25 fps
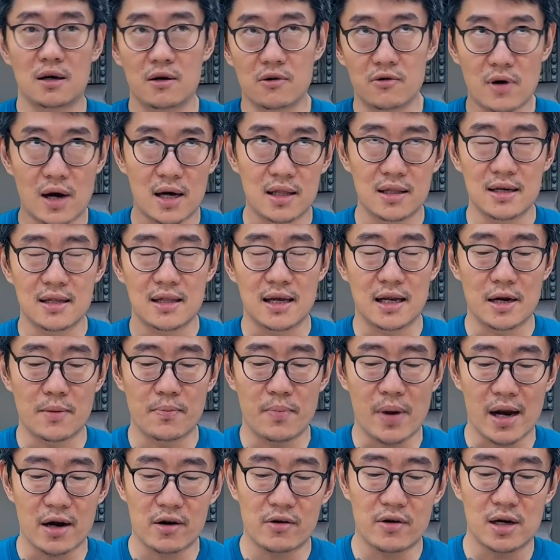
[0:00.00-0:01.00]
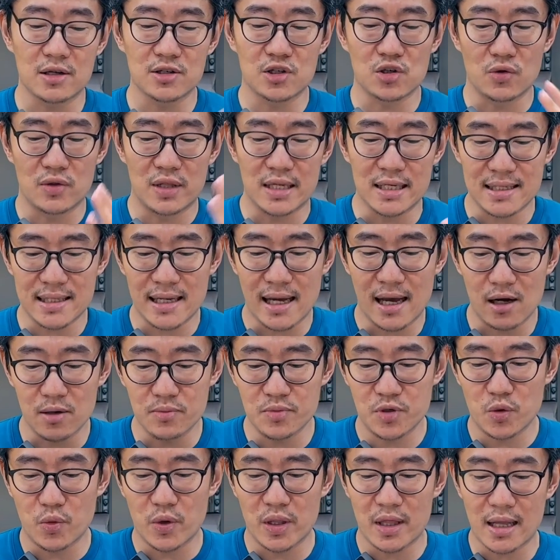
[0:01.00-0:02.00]
rather than a background. So this
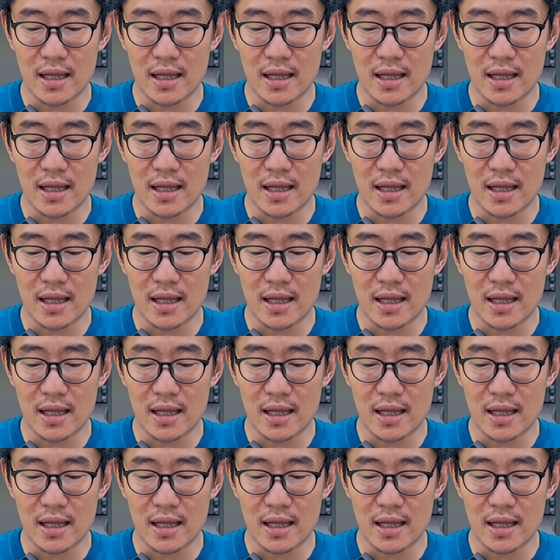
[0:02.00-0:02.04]
helps with